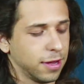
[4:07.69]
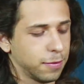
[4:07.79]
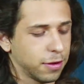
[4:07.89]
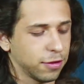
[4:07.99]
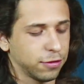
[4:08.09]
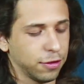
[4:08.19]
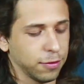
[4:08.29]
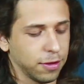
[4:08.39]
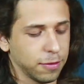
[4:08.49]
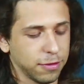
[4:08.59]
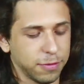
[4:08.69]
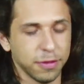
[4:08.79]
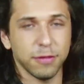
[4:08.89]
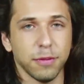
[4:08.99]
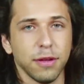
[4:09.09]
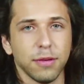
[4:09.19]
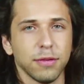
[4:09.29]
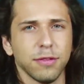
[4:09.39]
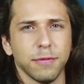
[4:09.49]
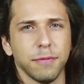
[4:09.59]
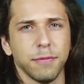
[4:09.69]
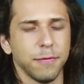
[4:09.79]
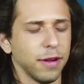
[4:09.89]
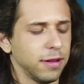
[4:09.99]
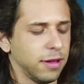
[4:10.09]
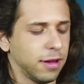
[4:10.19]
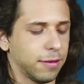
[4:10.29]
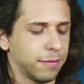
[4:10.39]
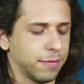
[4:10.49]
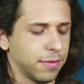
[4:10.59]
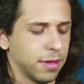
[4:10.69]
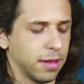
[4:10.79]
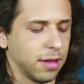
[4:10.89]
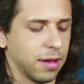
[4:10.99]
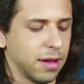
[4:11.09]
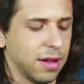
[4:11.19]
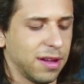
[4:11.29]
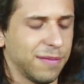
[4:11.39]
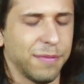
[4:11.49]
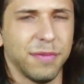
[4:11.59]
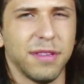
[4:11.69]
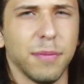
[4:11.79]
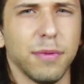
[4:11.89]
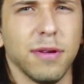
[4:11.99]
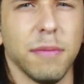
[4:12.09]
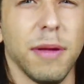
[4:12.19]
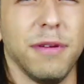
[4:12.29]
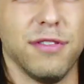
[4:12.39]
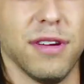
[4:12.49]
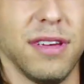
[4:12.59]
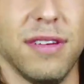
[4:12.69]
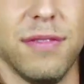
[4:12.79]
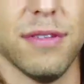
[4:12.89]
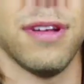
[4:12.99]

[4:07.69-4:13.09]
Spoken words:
But I'll show you the rhythm. It's pretty cool. It's fairly simple. It might be tricky if you're